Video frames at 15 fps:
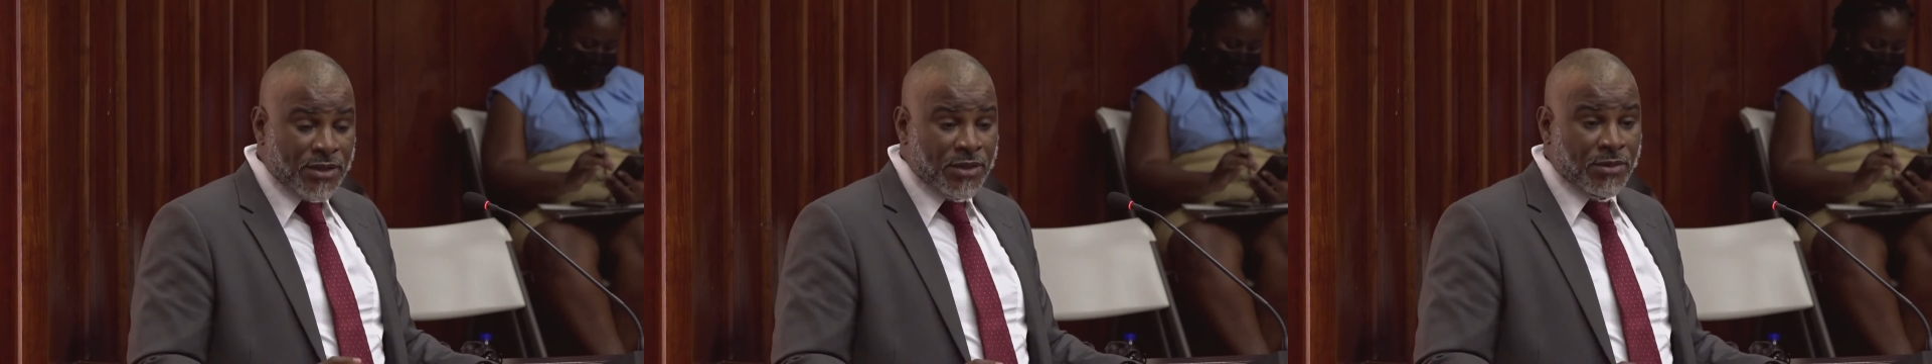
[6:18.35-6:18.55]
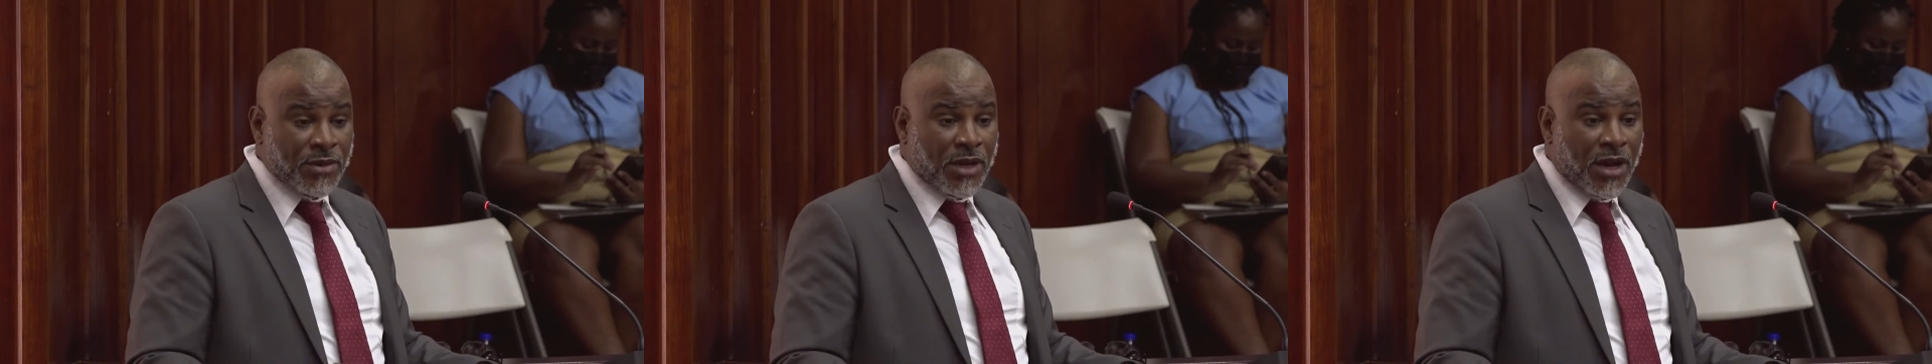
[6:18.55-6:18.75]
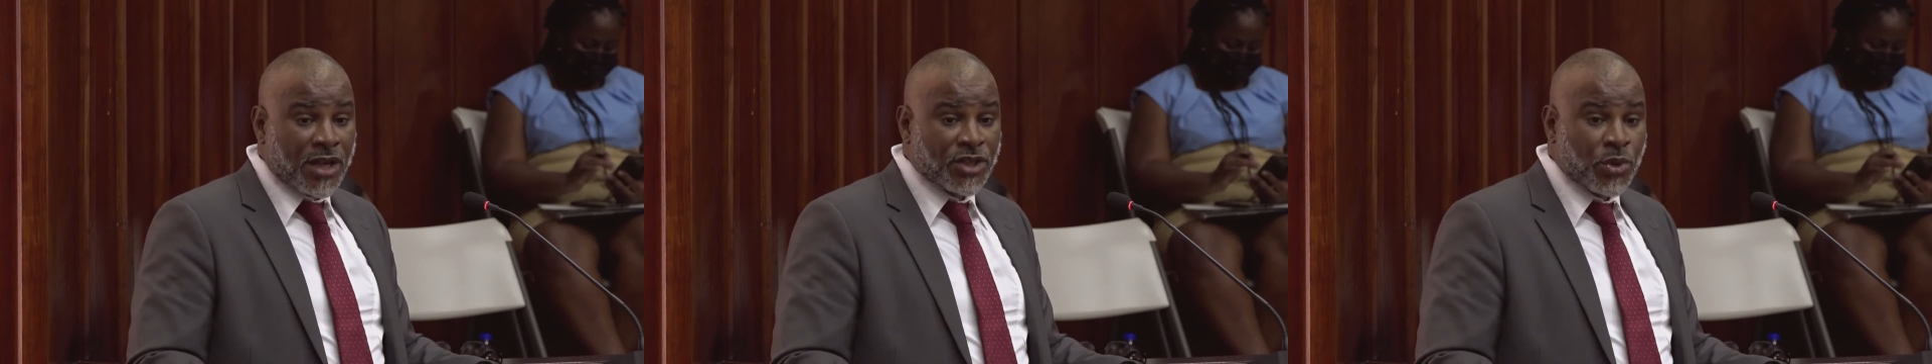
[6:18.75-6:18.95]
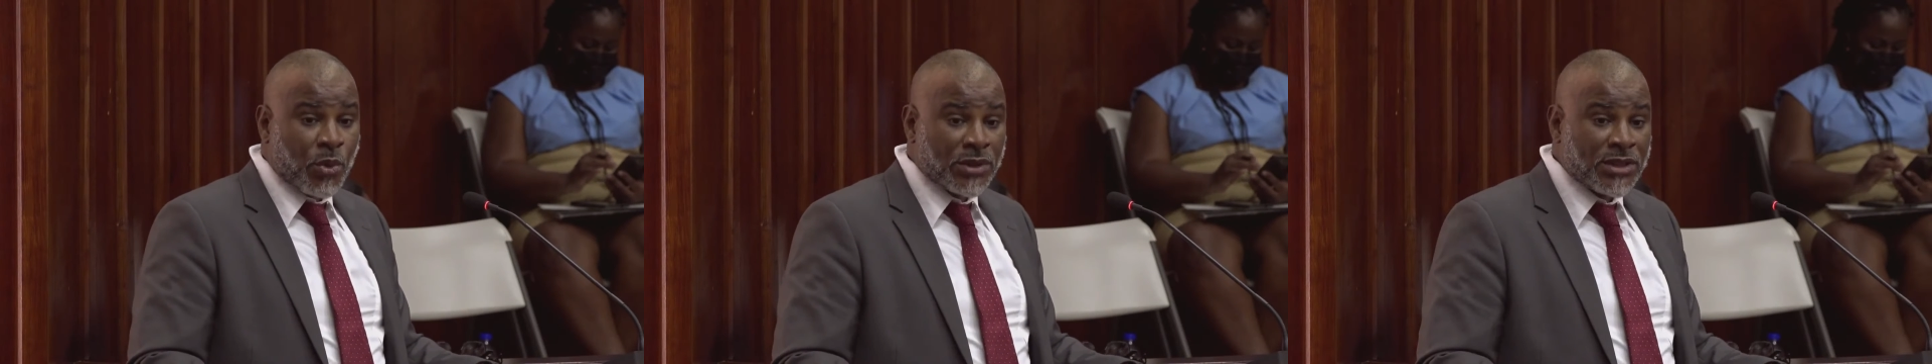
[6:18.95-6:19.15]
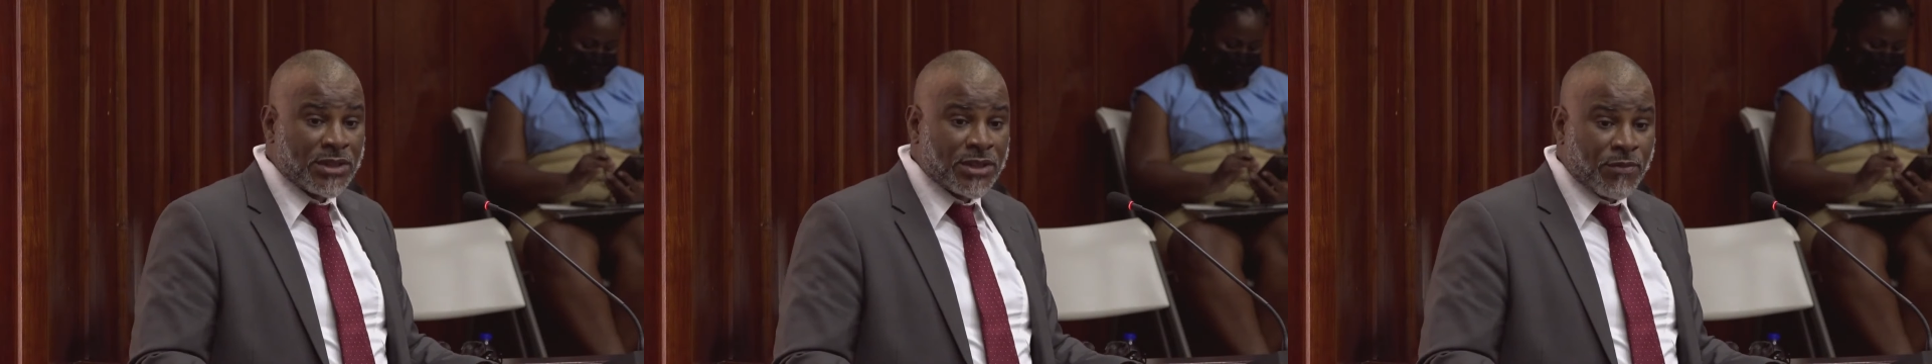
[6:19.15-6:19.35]
large
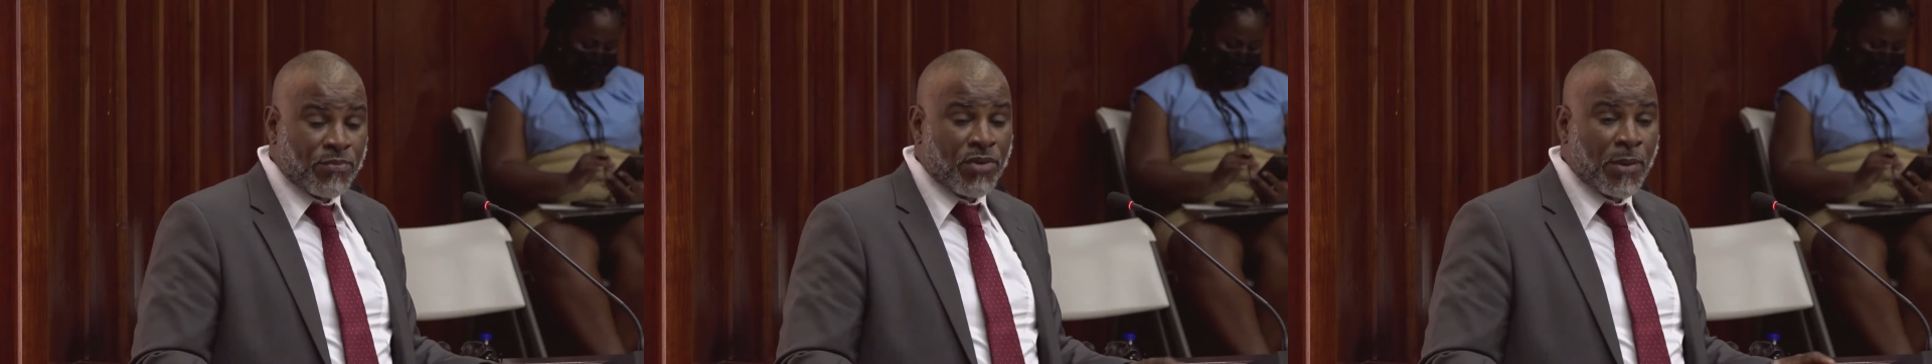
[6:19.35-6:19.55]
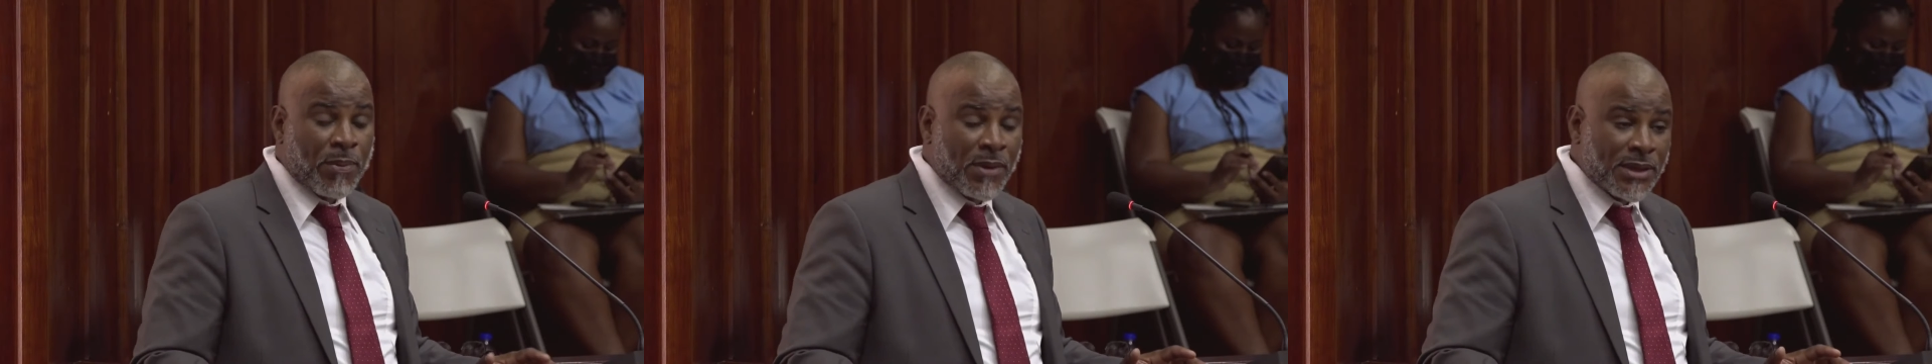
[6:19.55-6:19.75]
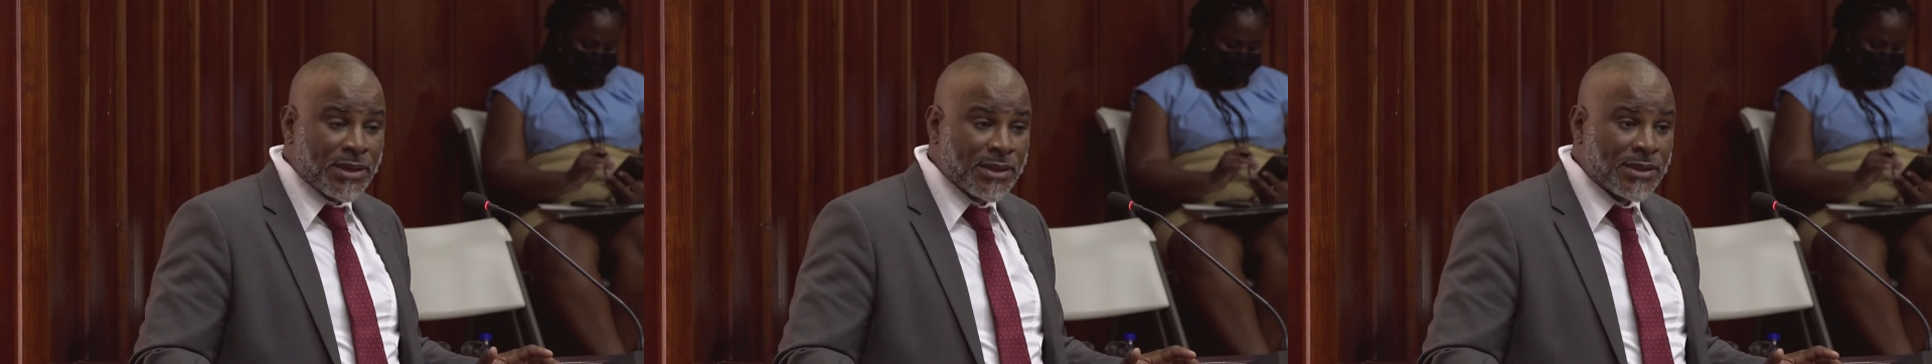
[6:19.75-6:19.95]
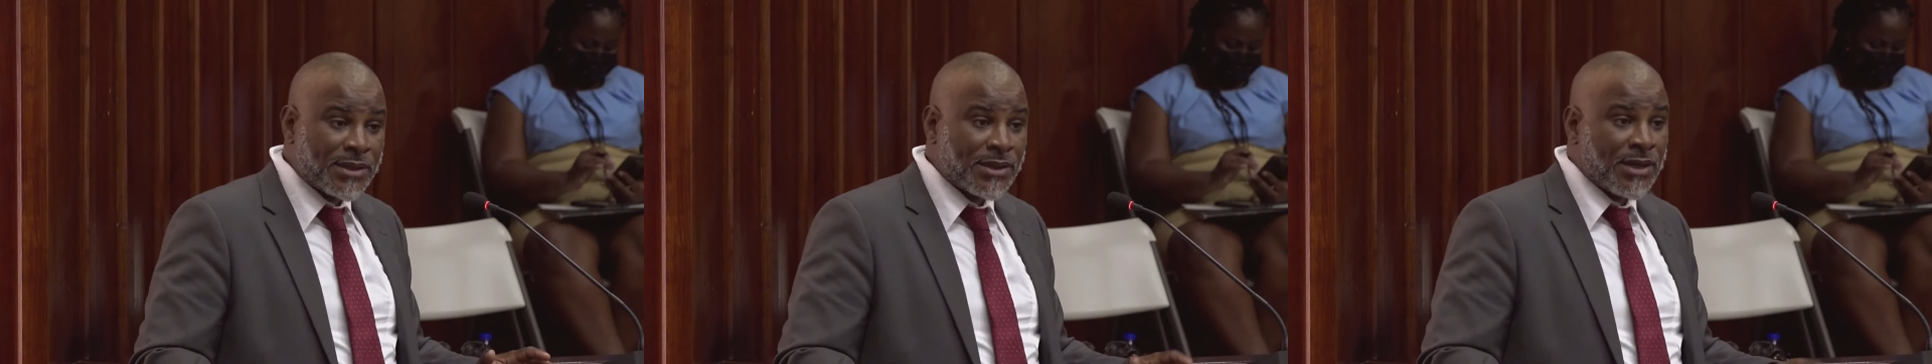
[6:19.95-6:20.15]
quantities of propolis.